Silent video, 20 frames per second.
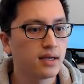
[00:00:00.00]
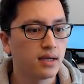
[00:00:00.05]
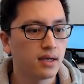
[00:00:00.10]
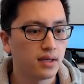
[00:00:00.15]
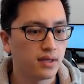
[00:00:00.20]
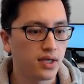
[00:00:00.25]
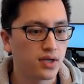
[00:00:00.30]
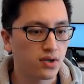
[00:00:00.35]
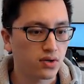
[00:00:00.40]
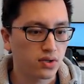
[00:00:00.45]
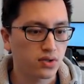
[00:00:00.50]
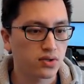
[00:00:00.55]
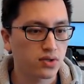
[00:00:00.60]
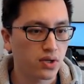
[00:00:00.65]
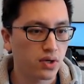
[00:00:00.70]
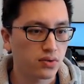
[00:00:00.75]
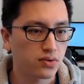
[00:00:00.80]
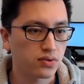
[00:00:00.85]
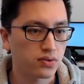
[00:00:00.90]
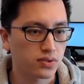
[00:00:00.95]
then you're good to
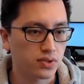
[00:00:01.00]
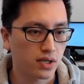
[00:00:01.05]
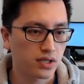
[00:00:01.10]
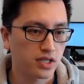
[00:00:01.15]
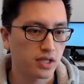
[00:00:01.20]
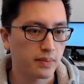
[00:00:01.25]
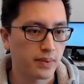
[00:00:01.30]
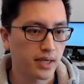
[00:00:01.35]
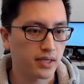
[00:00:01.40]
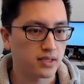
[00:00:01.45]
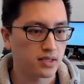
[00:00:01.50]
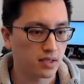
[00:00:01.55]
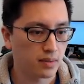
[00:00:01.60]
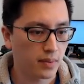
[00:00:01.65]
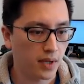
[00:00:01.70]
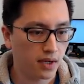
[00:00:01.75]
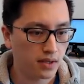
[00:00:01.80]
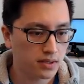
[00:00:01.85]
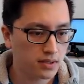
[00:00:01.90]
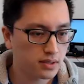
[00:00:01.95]
go to start DPSing the
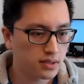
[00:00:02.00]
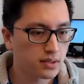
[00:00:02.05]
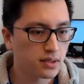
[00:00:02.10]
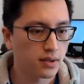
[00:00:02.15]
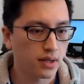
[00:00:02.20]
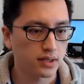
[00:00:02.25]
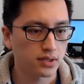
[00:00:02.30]
boss, right?